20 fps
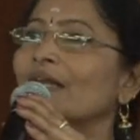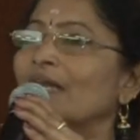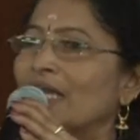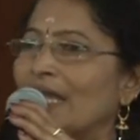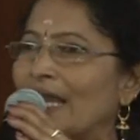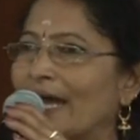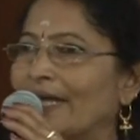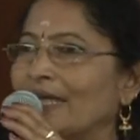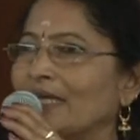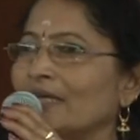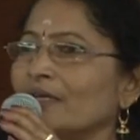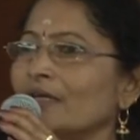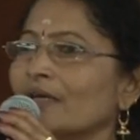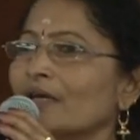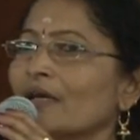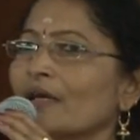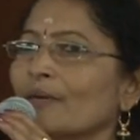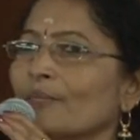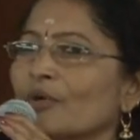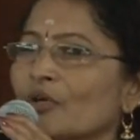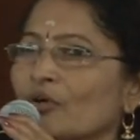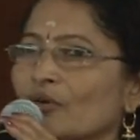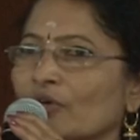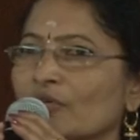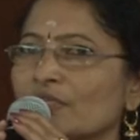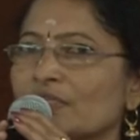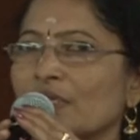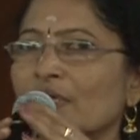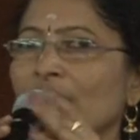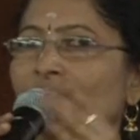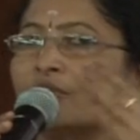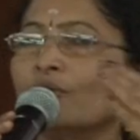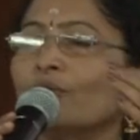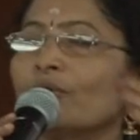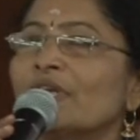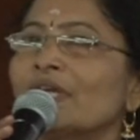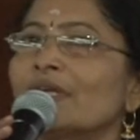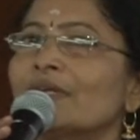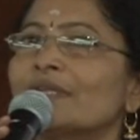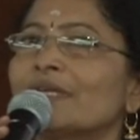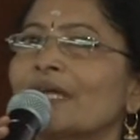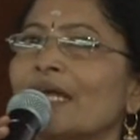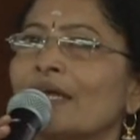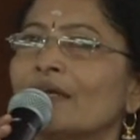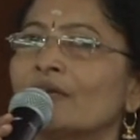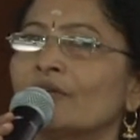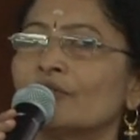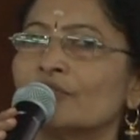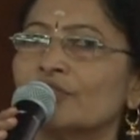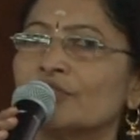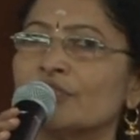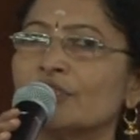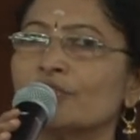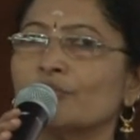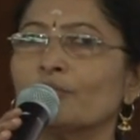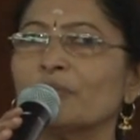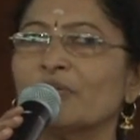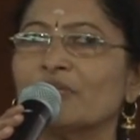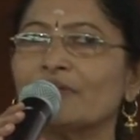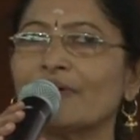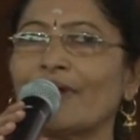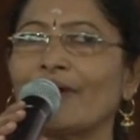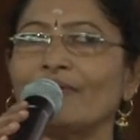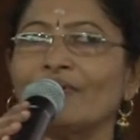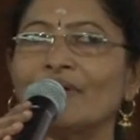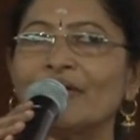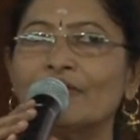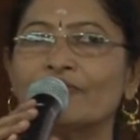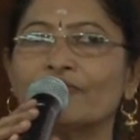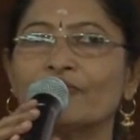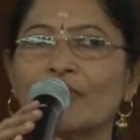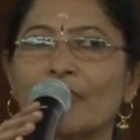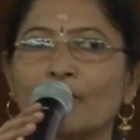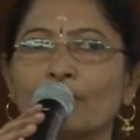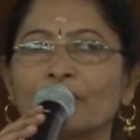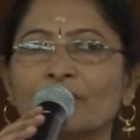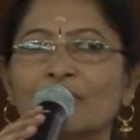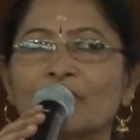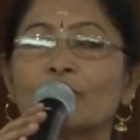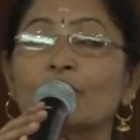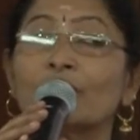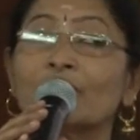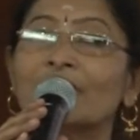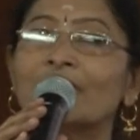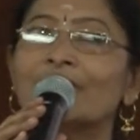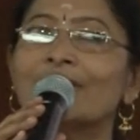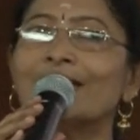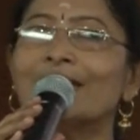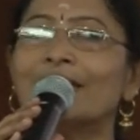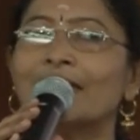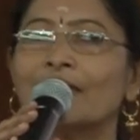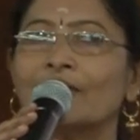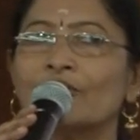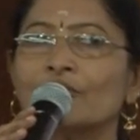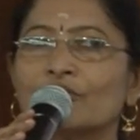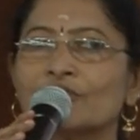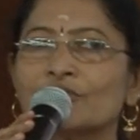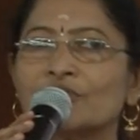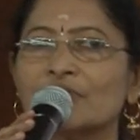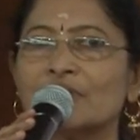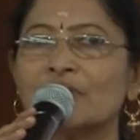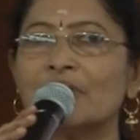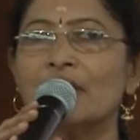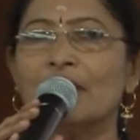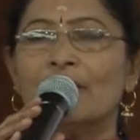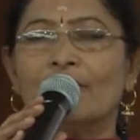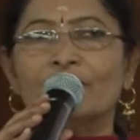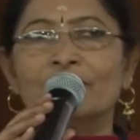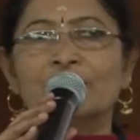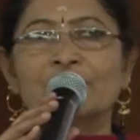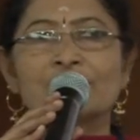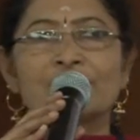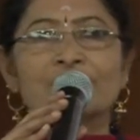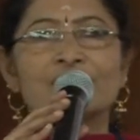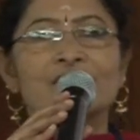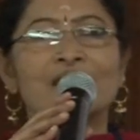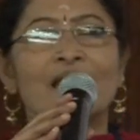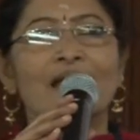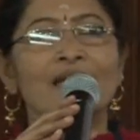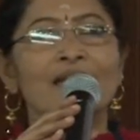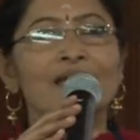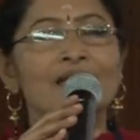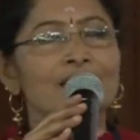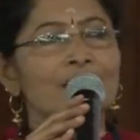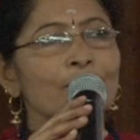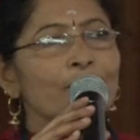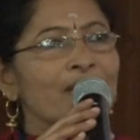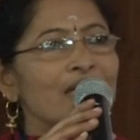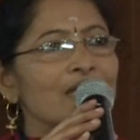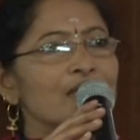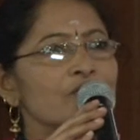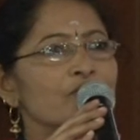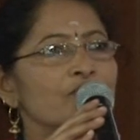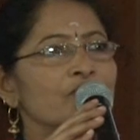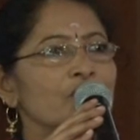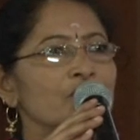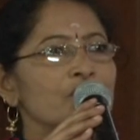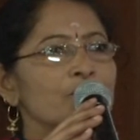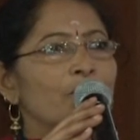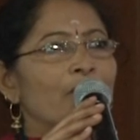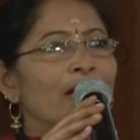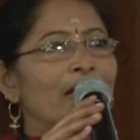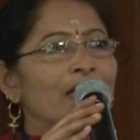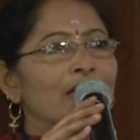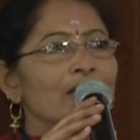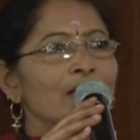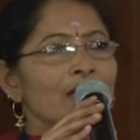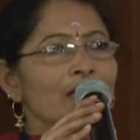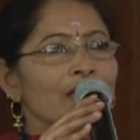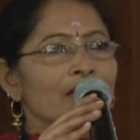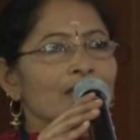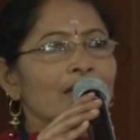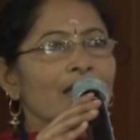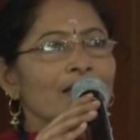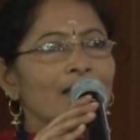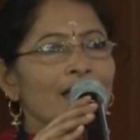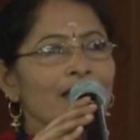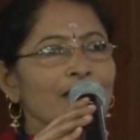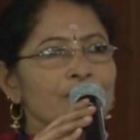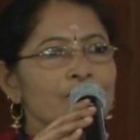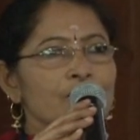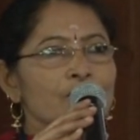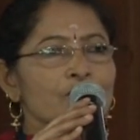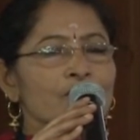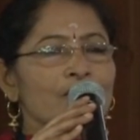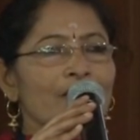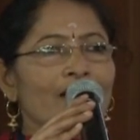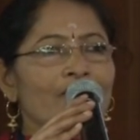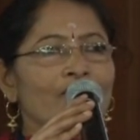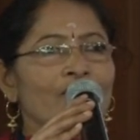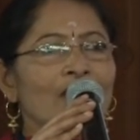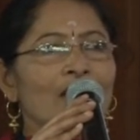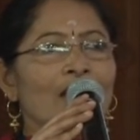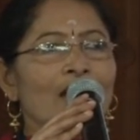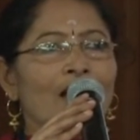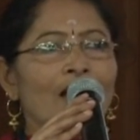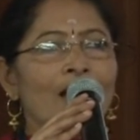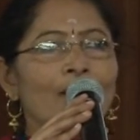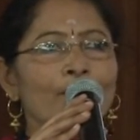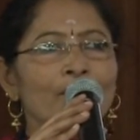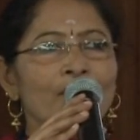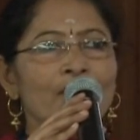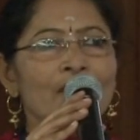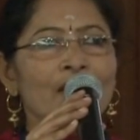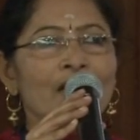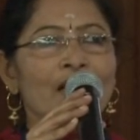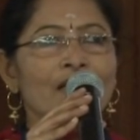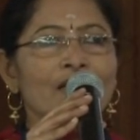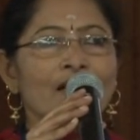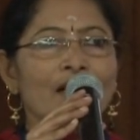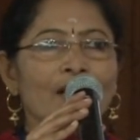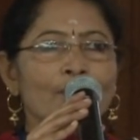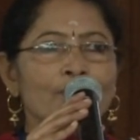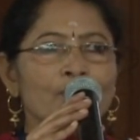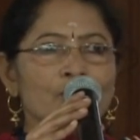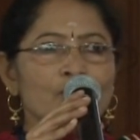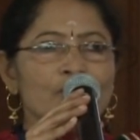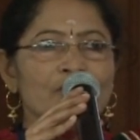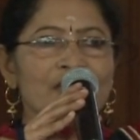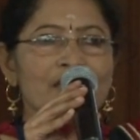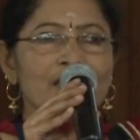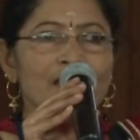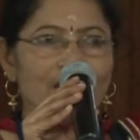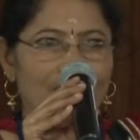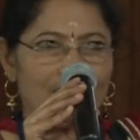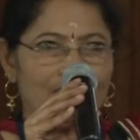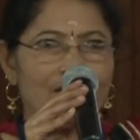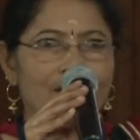line, because you need the energy to be traveling from the Kundalini energy which is residing at the base of your spine. That has to travel up to the